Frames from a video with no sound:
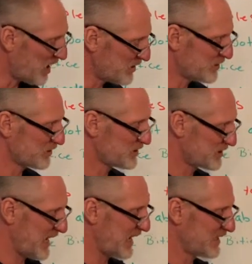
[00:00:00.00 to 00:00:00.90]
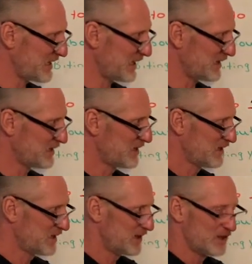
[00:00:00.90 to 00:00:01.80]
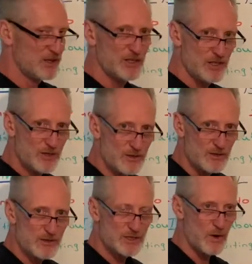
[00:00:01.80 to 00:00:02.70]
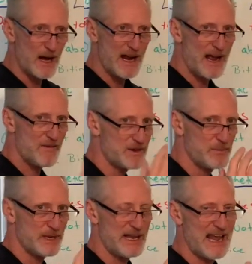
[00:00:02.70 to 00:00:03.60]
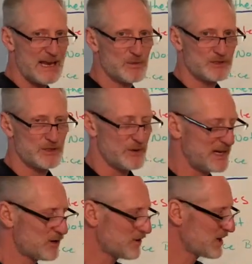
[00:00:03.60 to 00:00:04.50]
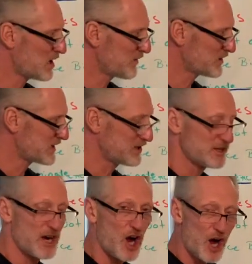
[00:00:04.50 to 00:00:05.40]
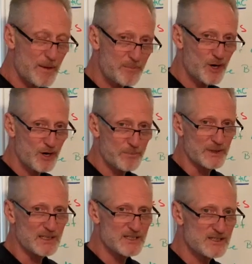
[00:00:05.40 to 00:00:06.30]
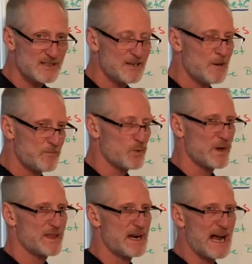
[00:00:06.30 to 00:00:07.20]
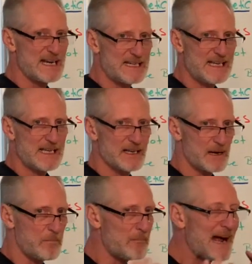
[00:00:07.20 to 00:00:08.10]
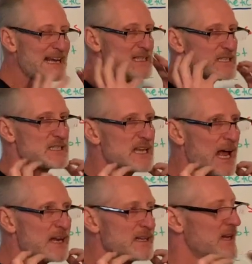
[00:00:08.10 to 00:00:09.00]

understanding you, so I have to be able to enter the conversation on purpose with an idea and a mindset